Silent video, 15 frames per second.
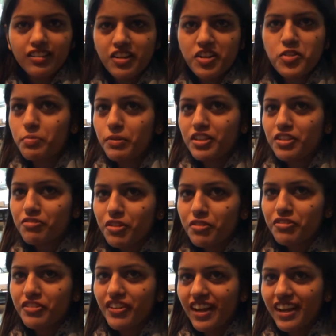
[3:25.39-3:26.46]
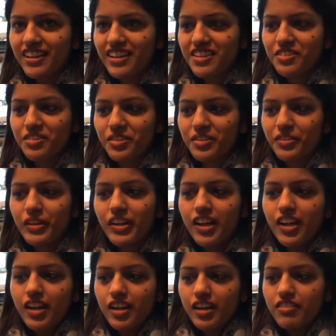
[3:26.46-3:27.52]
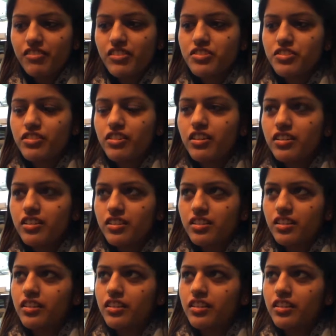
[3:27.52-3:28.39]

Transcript: irrespective of your IDs. So it was not.